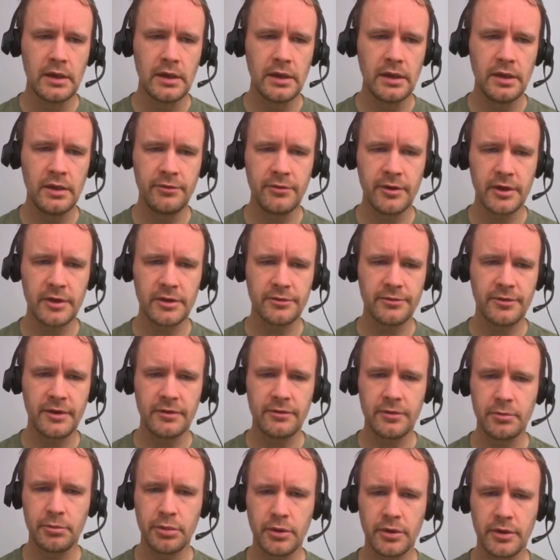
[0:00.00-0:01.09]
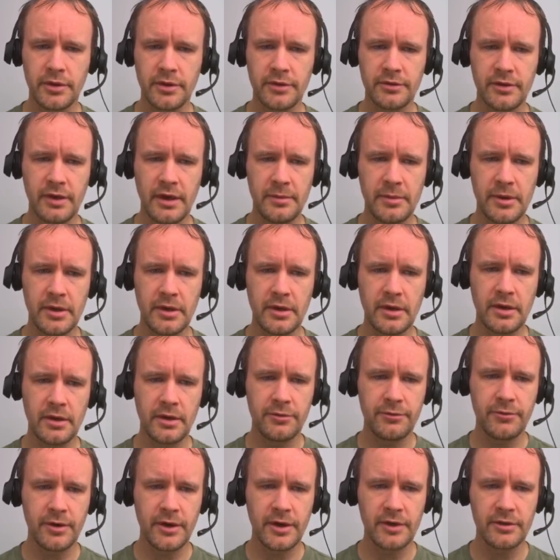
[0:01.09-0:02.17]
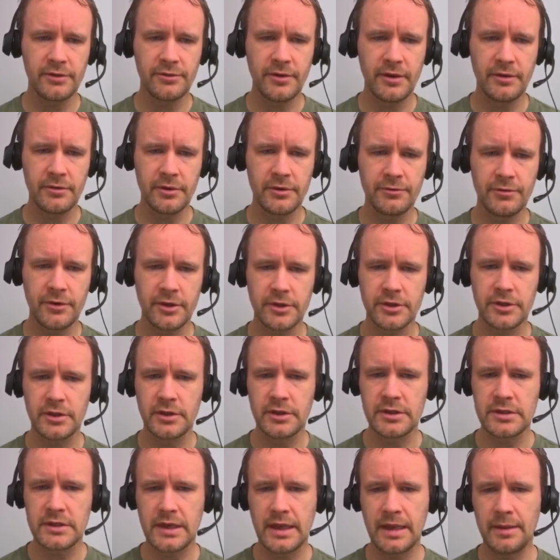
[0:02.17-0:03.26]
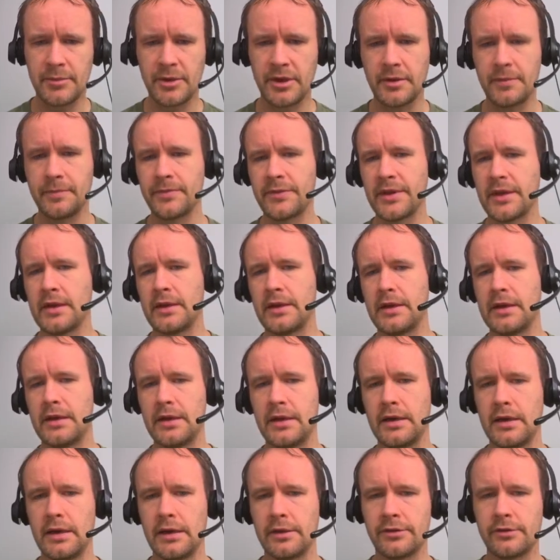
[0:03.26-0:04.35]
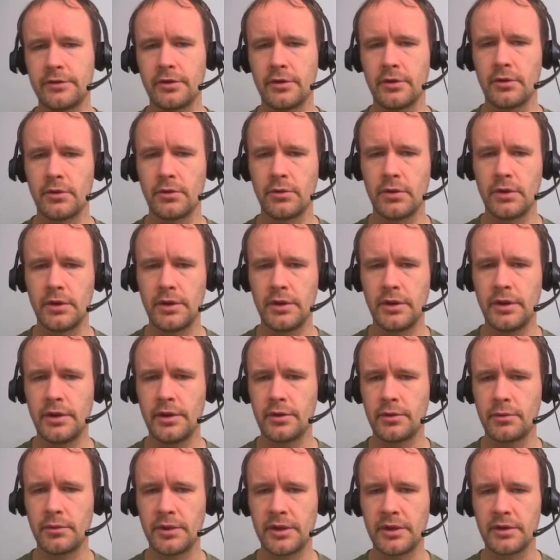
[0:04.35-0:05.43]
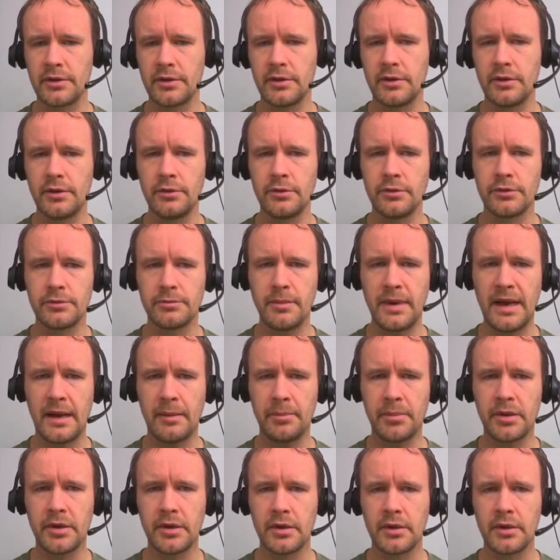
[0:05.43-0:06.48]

Ivan's favorite book is Emma, and Freya's favorite function is Lambda. Uh, and so here we can use map